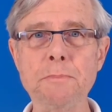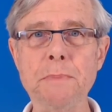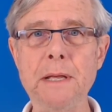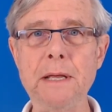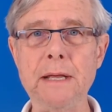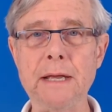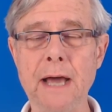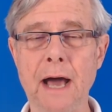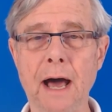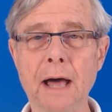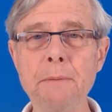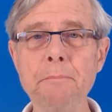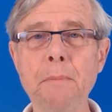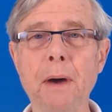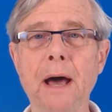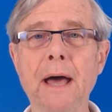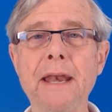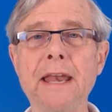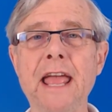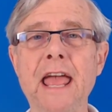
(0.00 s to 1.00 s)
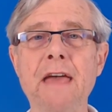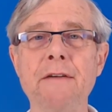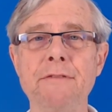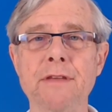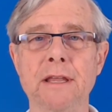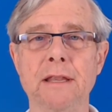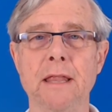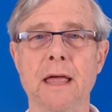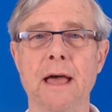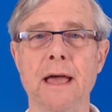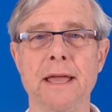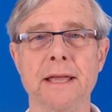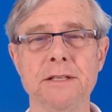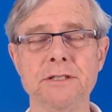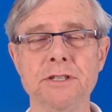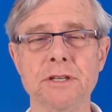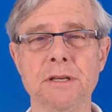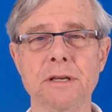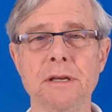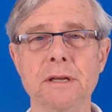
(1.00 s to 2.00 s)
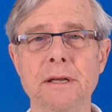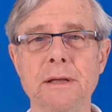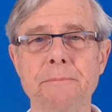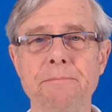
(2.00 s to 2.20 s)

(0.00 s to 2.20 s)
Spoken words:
be Kanban-heavy lines,